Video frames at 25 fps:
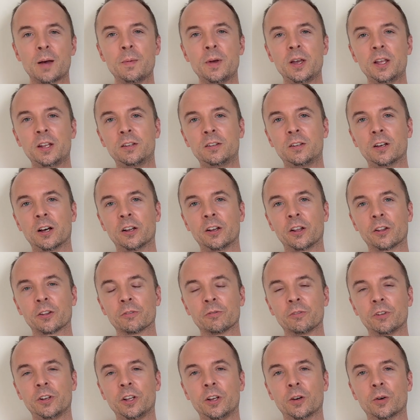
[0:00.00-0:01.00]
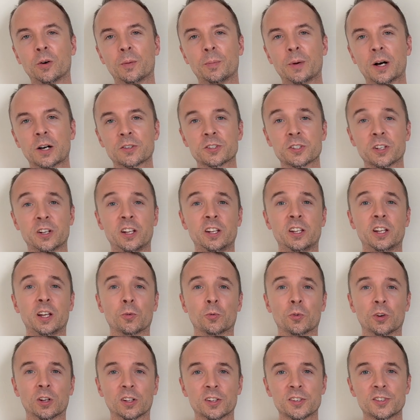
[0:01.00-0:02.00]
I made another video about Sunny
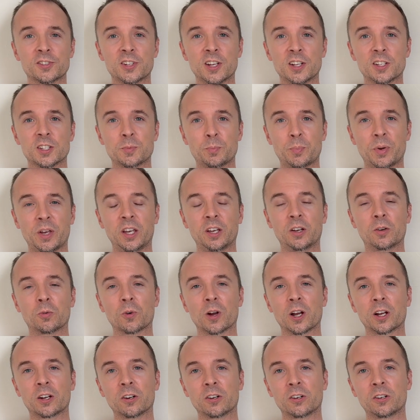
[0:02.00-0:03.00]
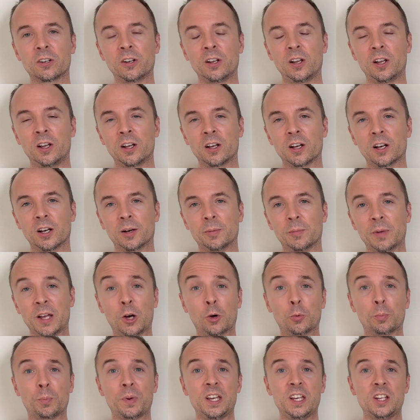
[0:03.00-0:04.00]
Day Real Estate's Pink record,
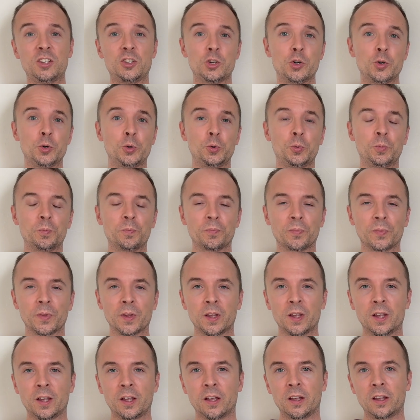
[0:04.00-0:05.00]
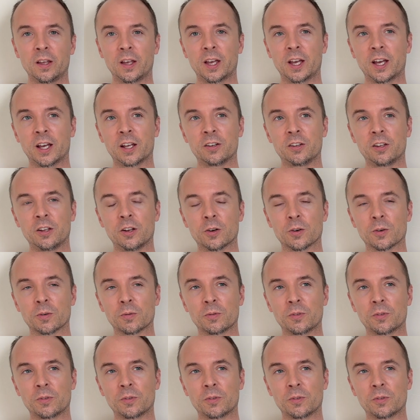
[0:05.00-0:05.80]
LP2. And,